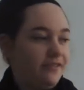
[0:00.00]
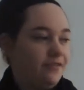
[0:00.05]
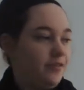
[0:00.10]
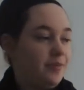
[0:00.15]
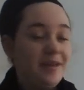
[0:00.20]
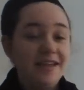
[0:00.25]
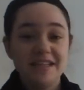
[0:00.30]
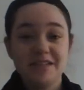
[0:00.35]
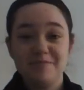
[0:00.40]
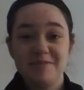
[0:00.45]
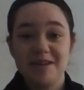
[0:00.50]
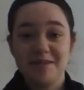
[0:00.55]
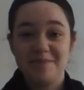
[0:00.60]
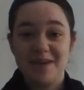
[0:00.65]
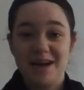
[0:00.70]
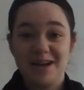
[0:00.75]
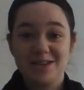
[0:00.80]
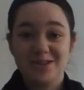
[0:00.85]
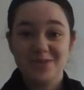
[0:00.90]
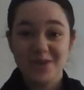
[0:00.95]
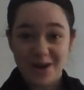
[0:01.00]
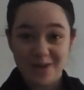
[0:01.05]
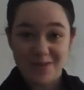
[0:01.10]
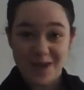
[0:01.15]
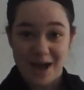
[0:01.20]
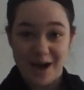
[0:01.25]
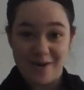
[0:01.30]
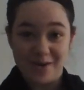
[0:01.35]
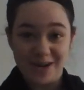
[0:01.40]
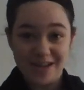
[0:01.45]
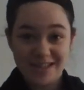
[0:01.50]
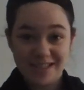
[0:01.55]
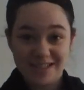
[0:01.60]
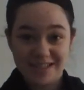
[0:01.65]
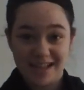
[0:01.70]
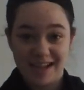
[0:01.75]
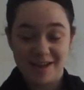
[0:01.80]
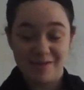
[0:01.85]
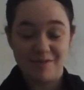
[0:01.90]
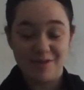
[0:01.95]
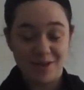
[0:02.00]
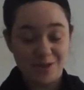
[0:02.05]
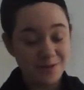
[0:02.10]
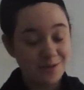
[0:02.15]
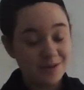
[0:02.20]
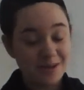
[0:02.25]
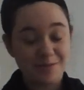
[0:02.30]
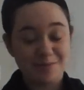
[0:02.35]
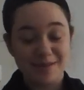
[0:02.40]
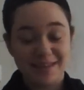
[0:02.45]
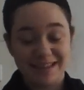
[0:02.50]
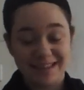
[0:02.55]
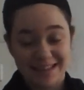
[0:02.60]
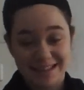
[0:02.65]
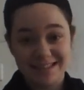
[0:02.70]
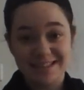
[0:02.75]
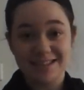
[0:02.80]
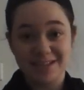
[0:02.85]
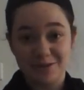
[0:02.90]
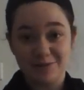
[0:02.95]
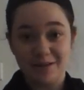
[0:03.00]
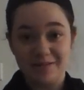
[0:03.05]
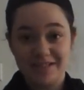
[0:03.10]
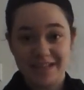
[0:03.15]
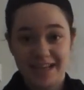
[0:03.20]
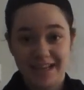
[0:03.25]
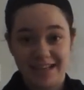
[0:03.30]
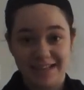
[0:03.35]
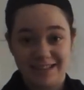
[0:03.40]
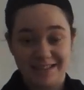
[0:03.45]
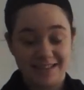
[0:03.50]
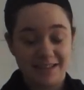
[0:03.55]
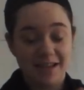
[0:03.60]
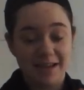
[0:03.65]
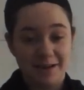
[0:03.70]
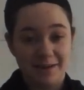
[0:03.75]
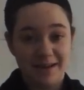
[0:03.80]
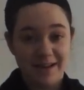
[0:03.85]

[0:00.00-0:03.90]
For me it's been about 12 hours, for you it has been less than 12 seconds.